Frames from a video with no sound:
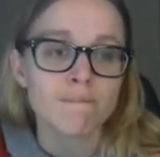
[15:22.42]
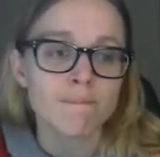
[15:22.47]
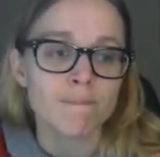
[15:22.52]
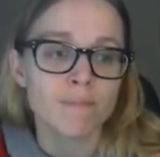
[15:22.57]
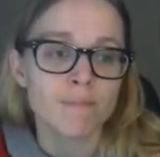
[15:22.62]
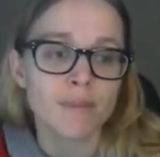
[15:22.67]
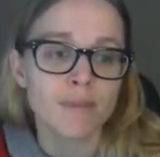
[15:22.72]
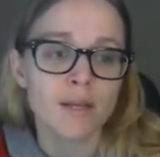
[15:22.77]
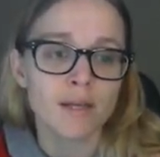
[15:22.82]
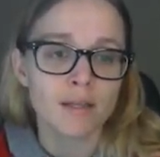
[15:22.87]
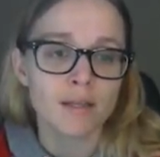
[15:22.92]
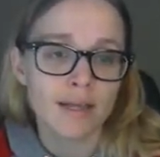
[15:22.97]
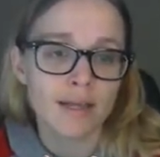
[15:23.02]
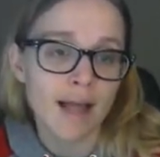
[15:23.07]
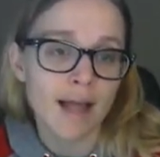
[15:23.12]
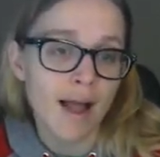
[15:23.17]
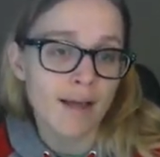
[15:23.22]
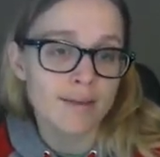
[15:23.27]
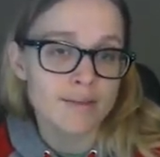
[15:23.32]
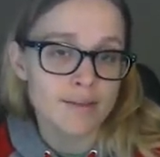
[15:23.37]
the
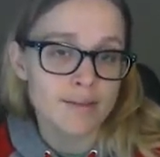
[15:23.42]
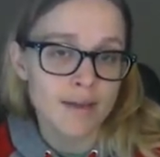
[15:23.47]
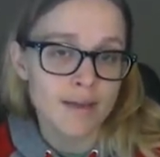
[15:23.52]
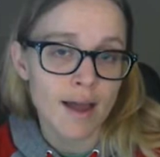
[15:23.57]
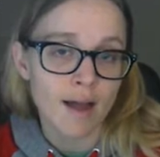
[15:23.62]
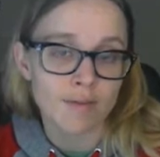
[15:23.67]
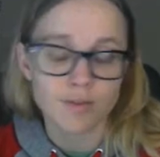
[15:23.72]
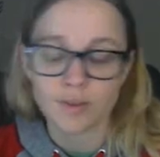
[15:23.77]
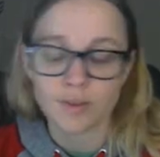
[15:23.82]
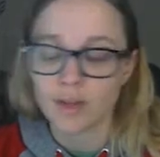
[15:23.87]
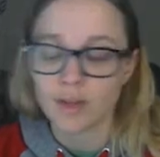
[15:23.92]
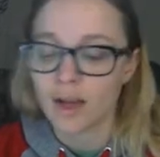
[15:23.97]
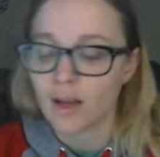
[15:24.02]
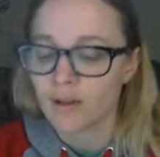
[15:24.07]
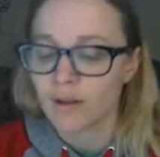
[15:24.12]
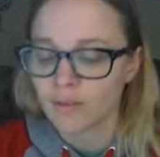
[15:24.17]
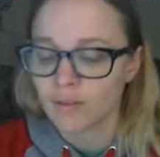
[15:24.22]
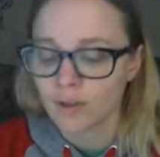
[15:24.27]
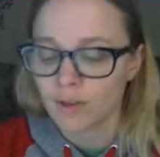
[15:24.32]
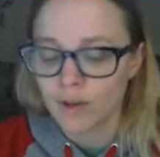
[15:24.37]
guide to the
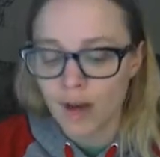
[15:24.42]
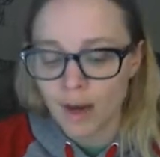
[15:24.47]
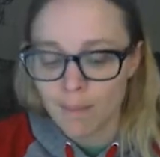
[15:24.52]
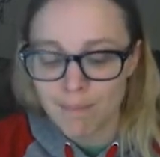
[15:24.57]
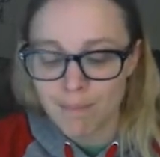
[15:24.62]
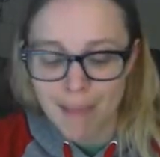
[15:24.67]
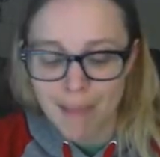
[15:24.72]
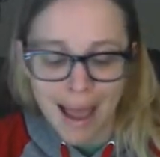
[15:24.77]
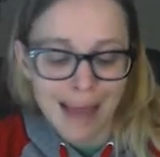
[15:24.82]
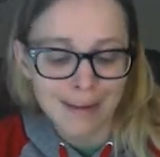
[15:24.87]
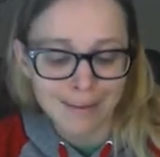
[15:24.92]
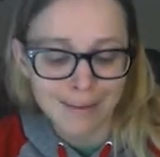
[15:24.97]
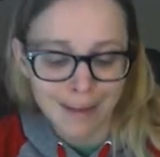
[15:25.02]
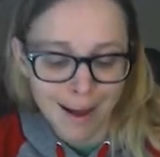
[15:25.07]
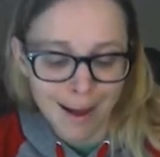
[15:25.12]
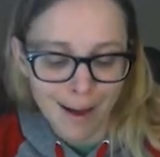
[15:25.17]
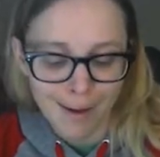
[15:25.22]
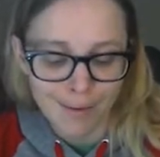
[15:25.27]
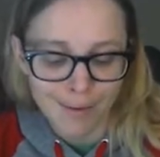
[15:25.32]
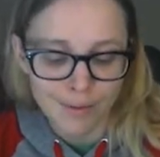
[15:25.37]
afterlife. They're not a bad
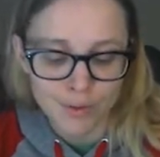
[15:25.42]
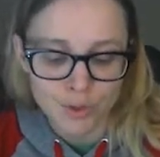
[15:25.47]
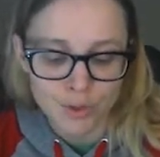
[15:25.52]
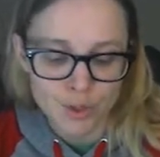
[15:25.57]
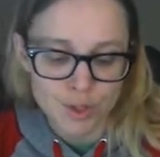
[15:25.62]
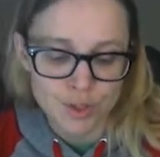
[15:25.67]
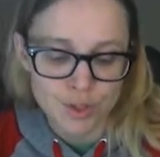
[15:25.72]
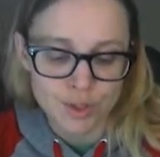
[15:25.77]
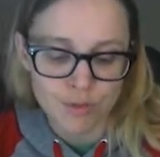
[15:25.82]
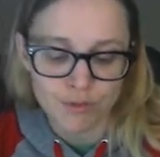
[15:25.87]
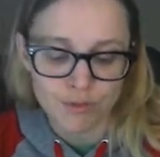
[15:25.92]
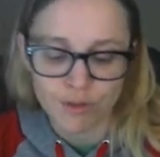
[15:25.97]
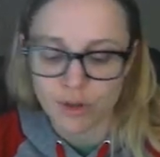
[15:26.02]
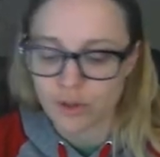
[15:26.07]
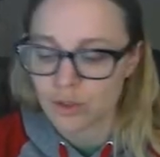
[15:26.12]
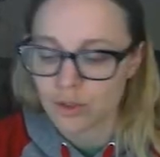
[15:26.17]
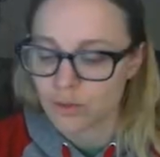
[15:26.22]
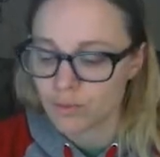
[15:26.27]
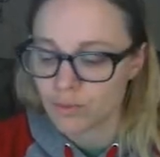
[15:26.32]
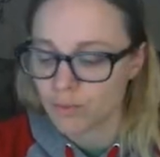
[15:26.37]
guy. They're just the
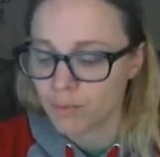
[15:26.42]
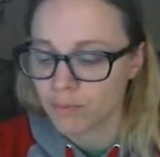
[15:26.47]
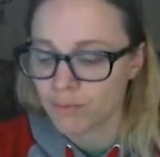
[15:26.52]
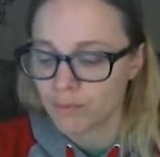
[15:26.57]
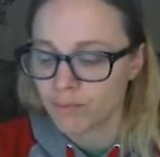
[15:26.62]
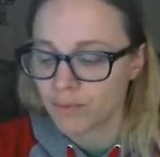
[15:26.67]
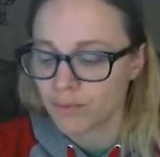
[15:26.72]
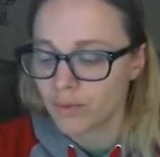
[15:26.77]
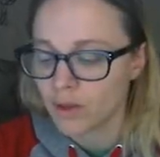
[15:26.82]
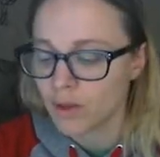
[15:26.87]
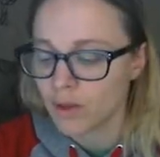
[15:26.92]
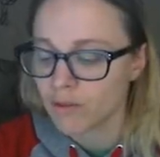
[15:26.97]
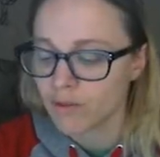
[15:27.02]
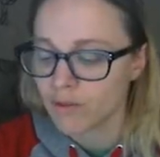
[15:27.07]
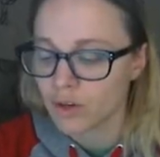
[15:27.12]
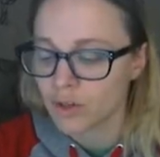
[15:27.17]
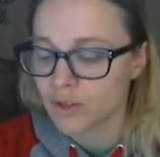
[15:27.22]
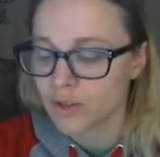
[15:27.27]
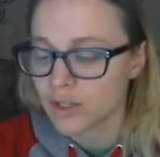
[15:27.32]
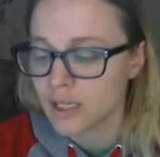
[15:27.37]
first
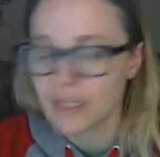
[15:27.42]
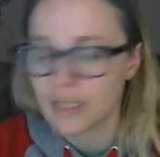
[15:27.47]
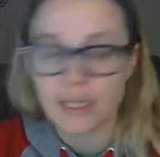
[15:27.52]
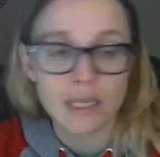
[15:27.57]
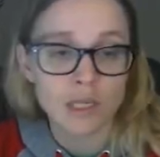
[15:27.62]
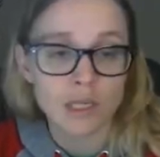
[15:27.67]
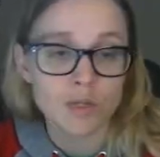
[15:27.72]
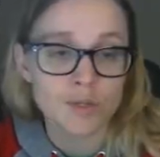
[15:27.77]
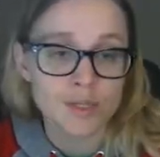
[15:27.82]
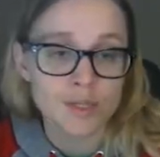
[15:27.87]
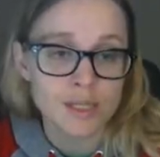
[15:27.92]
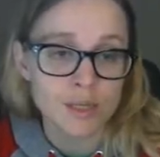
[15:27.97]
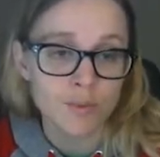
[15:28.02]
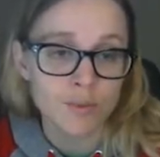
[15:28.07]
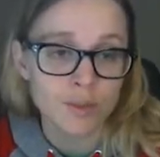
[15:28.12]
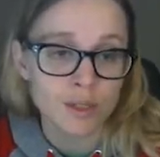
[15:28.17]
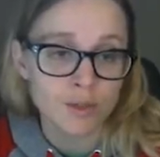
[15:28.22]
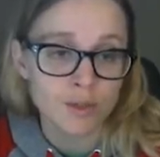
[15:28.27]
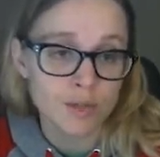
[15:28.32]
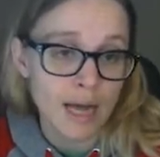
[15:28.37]
thing that you see
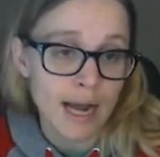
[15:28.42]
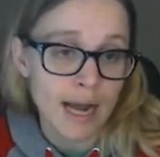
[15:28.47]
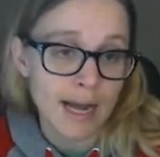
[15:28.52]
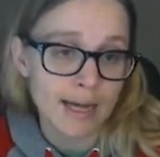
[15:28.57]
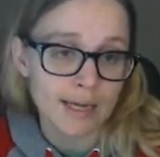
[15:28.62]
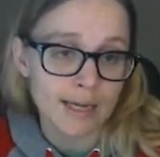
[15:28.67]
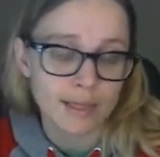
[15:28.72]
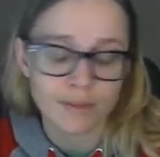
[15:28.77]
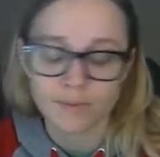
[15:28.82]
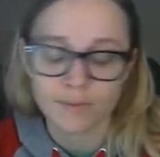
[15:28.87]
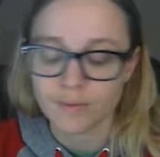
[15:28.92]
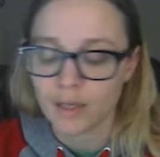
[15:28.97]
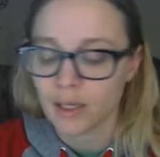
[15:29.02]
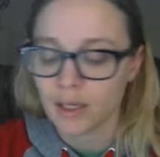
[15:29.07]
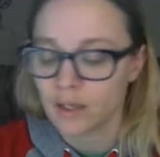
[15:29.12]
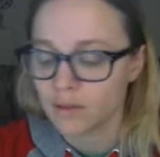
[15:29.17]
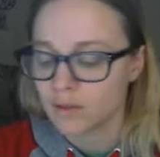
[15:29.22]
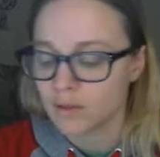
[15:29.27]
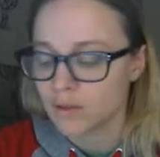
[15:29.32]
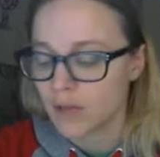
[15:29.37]
when you die.
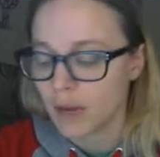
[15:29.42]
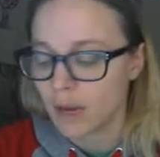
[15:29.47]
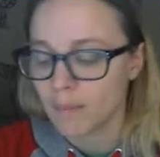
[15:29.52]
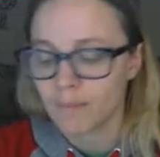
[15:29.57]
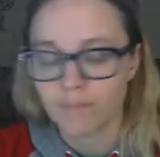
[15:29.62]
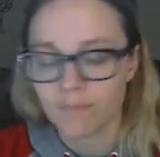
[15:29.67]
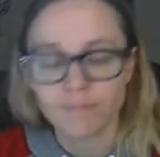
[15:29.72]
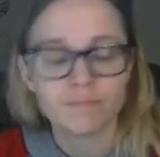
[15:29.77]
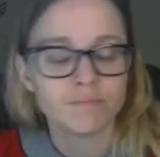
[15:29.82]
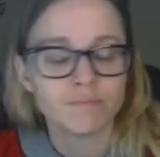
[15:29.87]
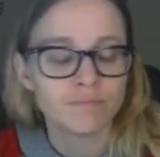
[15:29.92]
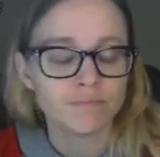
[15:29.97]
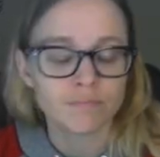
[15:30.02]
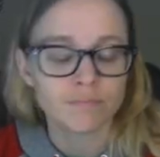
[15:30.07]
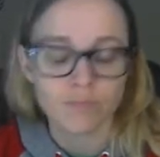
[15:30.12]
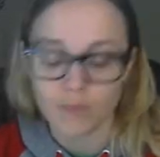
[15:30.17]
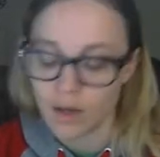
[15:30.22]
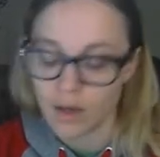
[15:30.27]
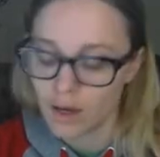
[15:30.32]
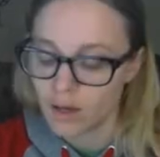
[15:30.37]
And I
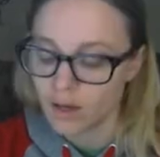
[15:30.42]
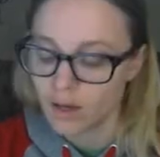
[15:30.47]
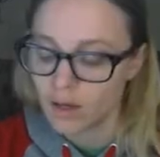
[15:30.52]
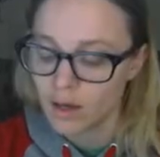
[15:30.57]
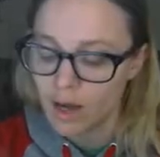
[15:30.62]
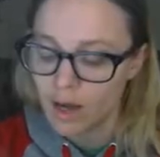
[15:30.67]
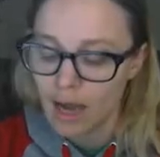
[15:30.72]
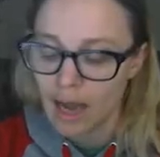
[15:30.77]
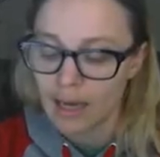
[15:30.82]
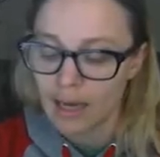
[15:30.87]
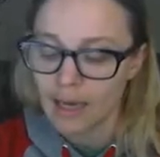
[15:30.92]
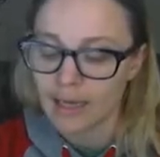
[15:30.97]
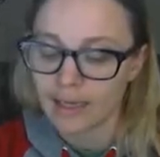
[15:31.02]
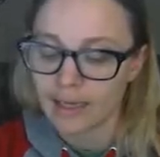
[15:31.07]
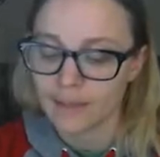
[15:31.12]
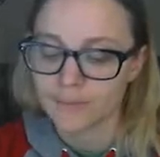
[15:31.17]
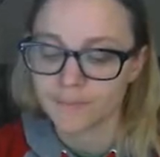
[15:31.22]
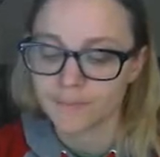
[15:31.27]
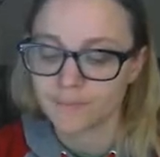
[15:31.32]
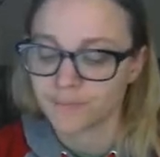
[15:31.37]
like
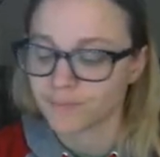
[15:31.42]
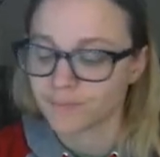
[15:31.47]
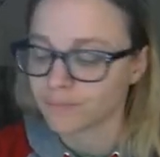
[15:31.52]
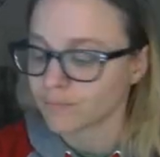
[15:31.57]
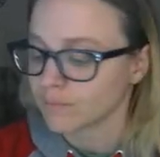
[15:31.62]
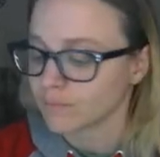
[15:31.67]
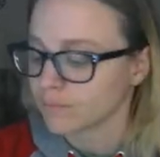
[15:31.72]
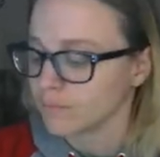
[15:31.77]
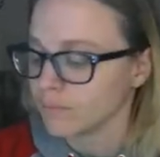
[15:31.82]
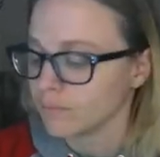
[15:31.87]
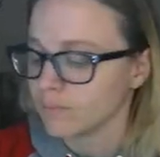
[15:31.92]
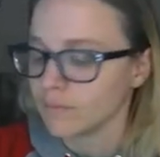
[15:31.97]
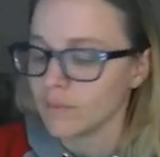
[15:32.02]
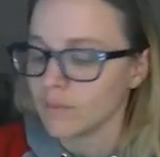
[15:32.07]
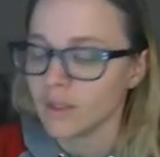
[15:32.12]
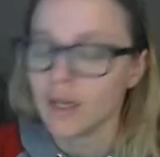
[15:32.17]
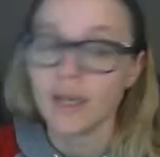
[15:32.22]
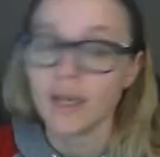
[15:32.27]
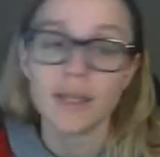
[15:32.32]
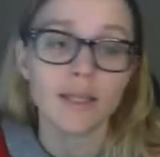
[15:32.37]
it.
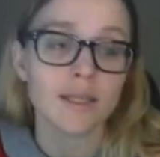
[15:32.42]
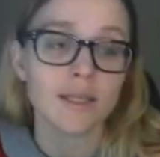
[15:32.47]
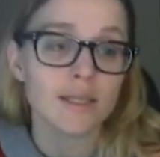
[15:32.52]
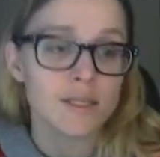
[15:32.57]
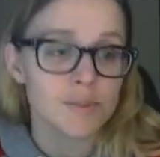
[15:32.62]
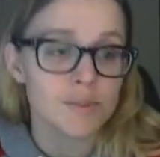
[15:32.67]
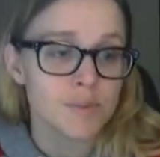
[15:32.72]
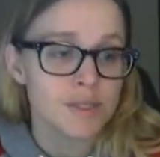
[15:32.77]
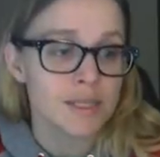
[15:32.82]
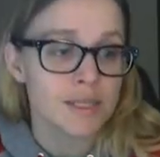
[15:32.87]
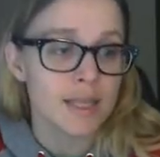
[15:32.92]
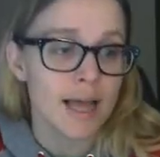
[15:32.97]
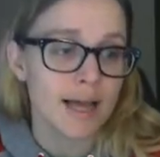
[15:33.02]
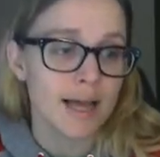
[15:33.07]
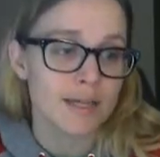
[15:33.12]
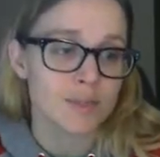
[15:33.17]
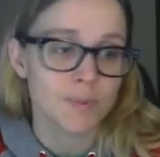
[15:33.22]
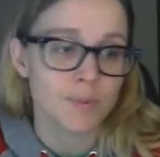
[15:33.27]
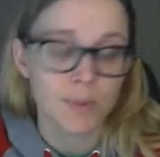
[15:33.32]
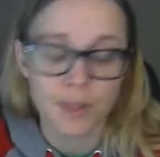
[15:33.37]
And then this was the
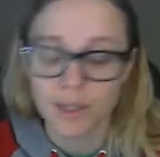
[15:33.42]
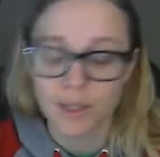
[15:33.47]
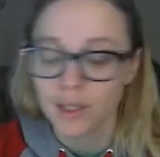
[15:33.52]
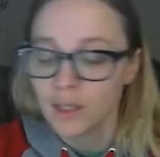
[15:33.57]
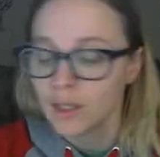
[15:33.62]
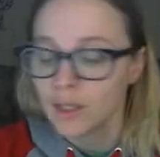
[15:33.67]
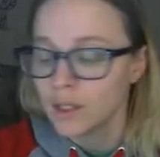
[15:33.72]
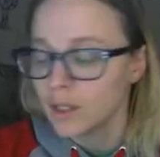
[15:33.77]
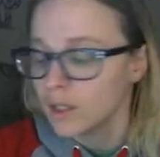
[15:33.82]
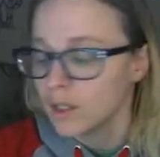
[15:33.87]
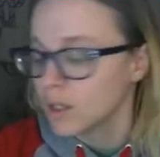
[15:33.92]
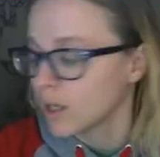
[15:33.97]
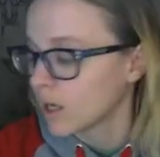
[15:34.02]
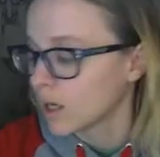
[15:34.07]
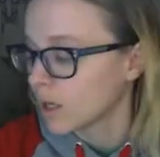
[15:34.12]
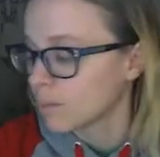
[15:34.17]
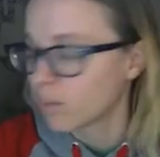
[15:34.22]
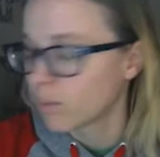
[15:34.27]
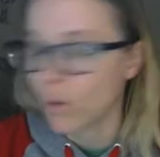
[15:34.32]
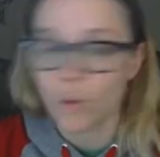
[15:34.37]
last one.
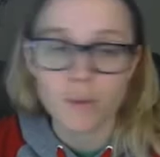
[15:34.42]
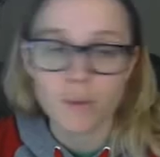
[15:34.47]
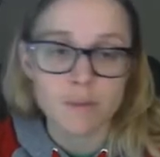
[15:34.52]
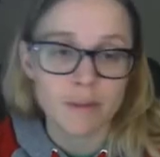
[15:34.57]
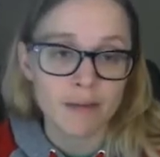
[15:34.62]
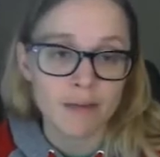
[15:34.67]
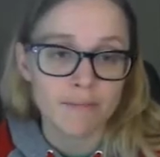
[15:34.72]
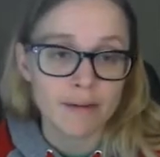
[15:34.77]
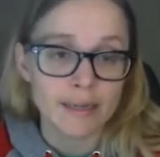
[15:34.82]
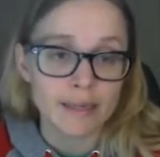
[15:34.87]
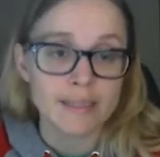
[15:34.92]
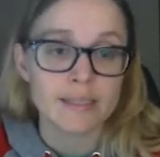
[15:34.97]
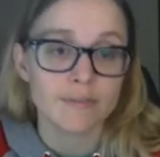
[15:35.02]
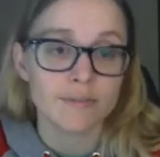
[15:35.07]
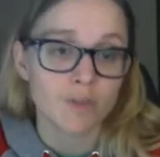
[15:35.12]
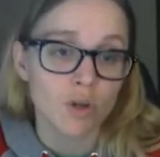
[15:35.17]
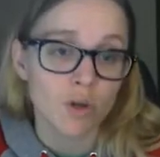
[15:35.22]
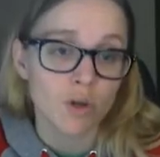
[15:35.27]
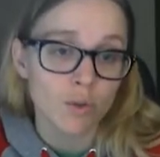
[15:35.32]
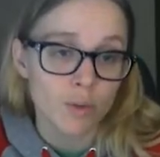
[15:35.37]
Bort was being very
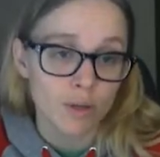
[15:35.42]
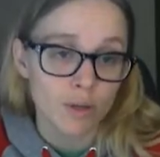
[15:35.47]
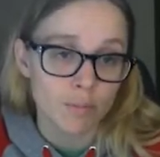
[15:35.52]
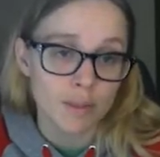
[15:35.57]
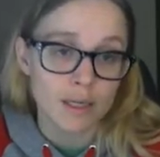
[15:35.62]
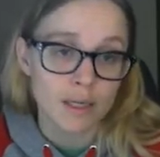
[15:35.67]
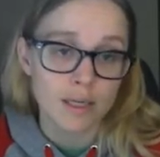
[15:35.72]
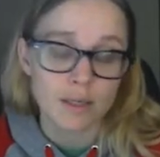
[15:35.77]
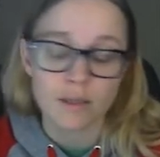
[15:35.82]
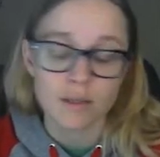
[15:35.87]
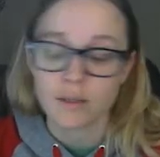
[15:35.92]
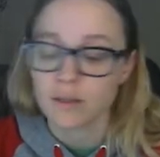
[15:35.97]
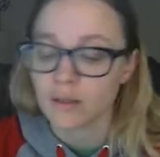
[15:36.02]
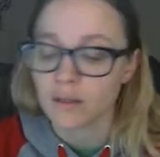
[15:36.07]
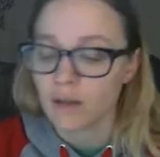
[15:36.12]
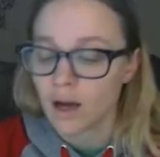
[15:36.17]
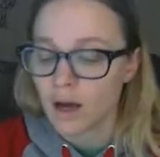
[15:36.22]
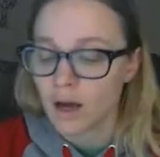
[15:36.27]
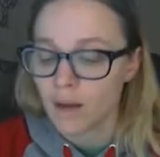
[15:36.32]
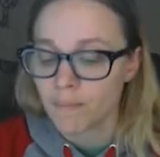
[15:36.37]
difficult with me
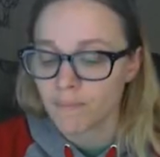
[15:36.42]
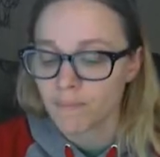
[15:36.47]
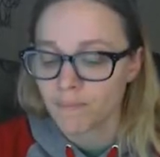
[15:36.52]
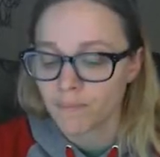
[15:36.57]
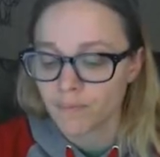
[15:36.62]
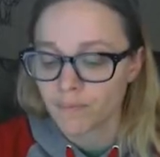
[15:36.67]
on